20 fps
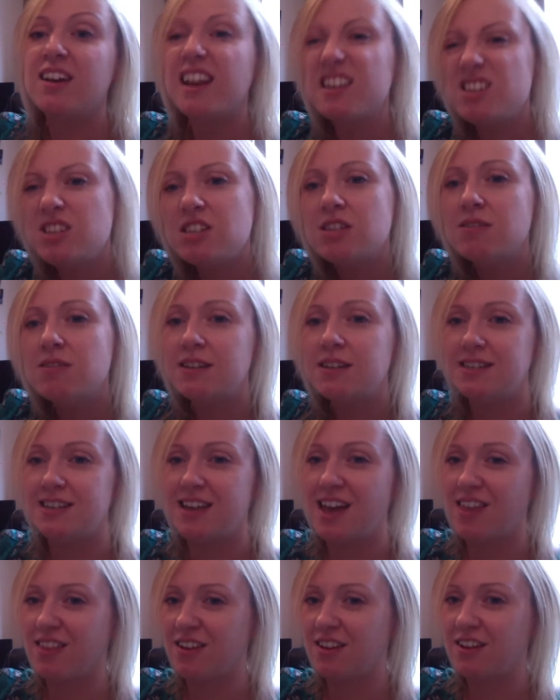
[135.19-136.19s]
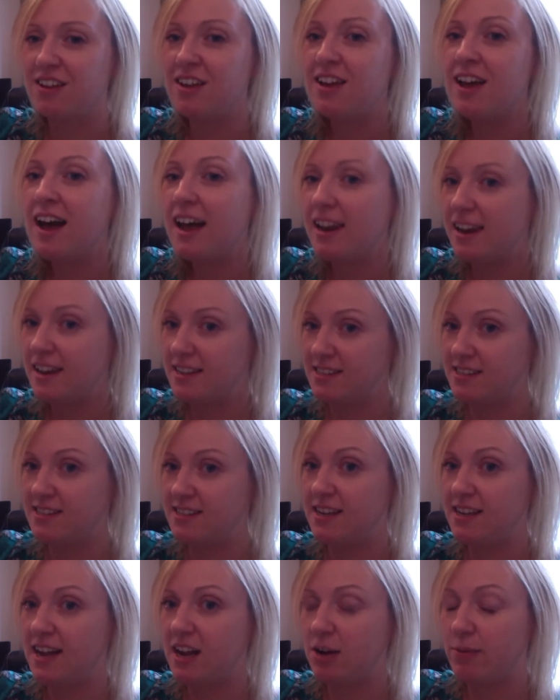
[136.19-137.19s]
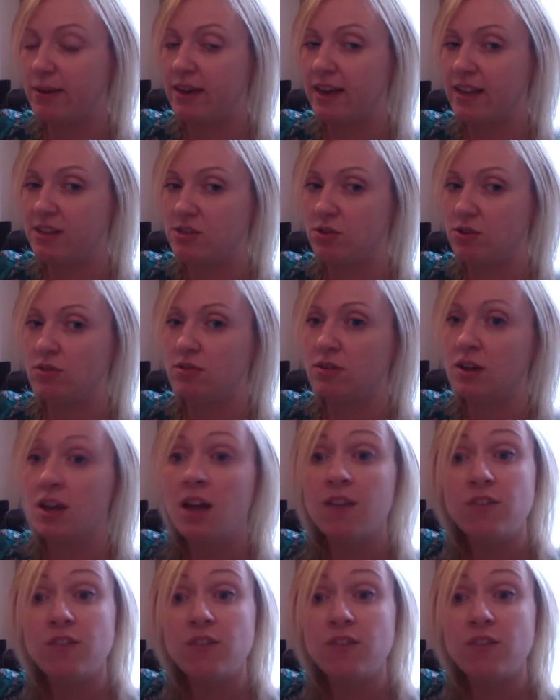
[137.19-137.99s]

let's do it together and let's see how we get on.